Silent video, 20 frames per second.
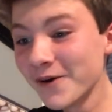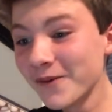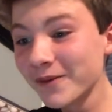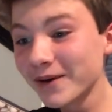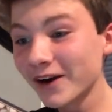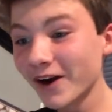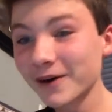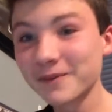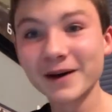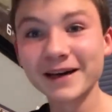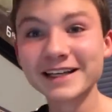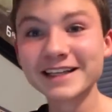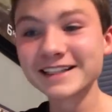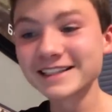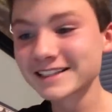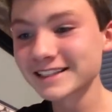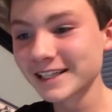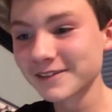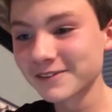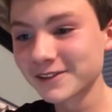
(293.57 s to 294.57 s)
We got him, I need
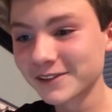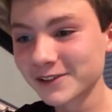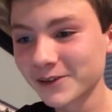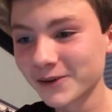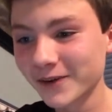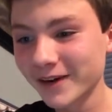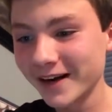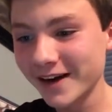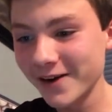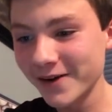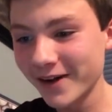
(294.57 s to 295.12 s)
to save the recording,